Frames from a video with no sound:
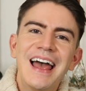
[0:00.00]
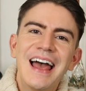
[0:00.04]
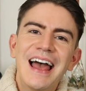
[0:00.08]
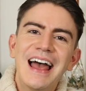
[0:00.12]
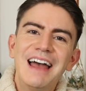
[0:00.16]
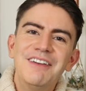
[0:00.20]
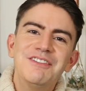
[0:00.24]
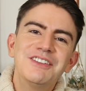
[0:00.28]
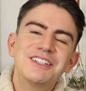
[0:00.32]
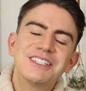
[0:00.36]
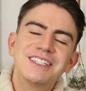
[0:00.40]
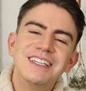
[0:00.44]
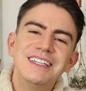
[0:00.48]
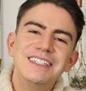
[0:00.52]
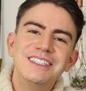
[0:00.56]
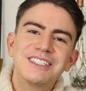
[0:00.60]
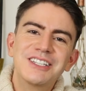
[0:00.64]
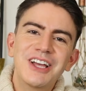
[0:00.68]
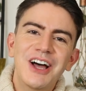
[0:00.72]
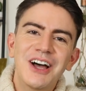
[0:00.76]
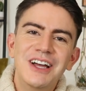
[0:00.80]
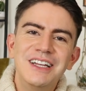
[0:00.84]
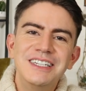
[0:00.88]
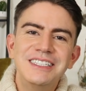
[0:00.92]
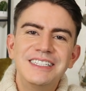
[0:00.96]
ever since
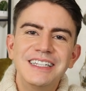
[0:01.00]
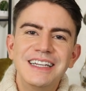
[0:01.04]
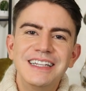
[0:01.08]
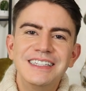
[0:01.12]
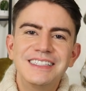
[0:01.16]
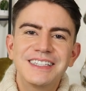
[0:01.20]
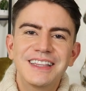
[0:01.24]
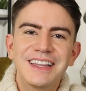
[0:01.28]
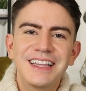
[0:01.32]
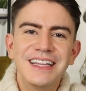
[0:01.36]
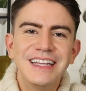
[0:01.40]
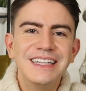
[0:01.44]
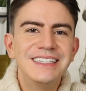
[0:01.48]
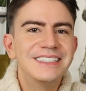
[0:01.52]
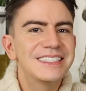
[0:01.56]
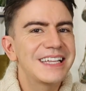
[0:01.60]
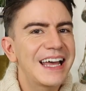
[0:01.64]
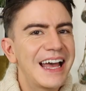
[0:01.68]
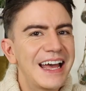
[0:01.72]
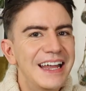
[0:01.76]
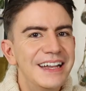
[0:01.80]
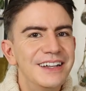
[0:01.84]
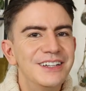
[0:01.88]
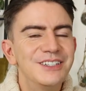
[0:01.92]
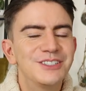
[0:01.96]
I did the
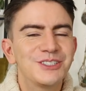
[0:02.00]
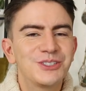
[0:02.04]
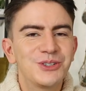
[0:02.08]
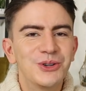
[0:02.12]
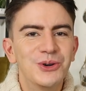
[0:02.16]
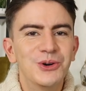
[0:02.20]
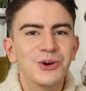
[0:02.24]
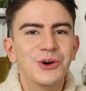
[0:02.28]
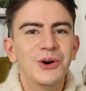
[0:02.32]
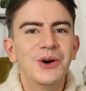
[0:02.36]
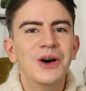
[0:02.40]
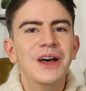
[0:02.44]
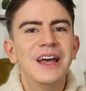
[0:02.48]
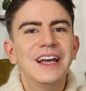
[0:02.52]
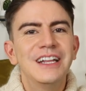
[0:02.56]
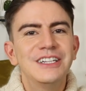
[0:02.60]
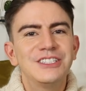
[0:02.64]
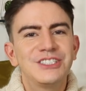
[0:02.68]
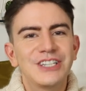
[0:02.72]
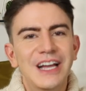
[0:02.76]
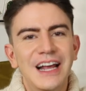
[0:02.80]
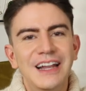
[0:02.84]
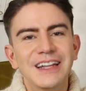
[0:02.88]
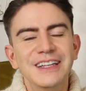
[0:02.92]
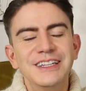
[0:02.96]
10 store
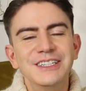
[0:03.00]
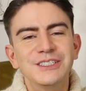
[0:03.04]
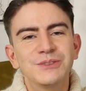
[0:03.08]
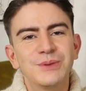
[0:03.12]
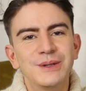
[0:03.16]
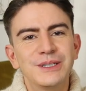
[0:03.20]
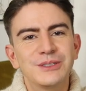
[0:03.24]
challenge,